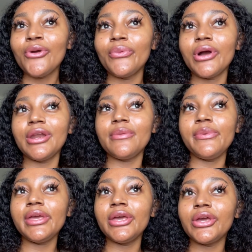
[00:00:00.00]
We're gonna
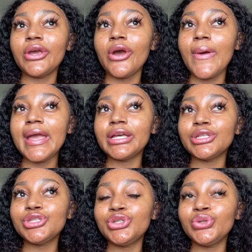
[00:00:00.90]
be
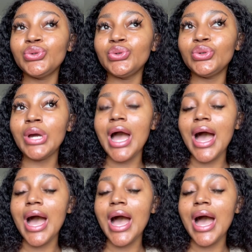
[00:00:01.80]
going to